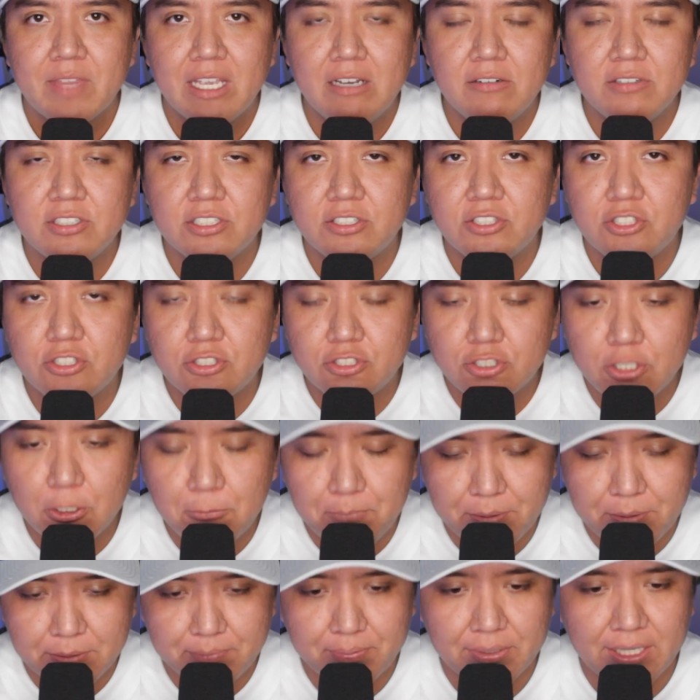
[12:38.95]
It was a
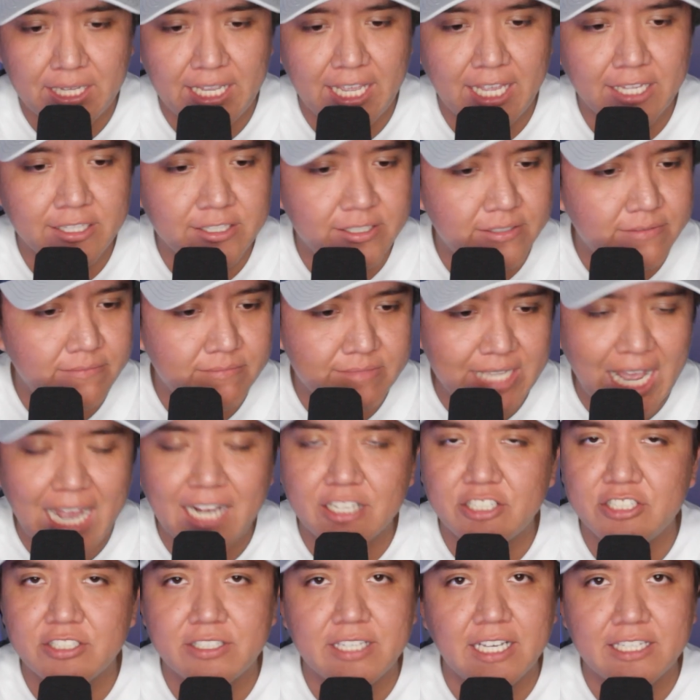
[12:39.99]
stupid play, and
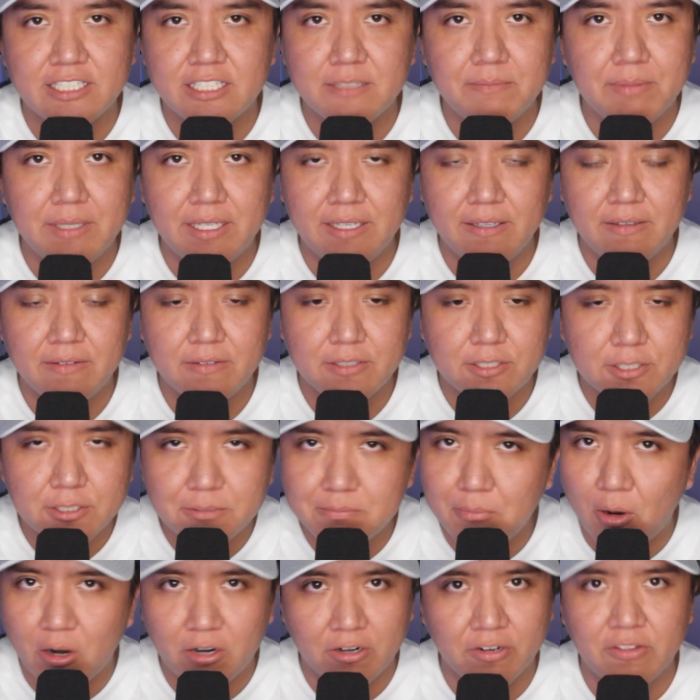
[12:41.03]
Dak just has to be
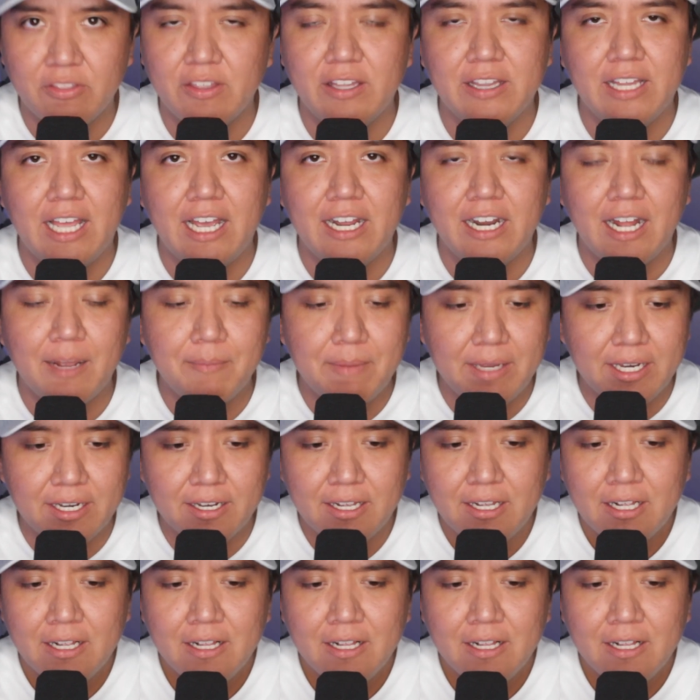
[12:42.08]
smarter than that. I mean,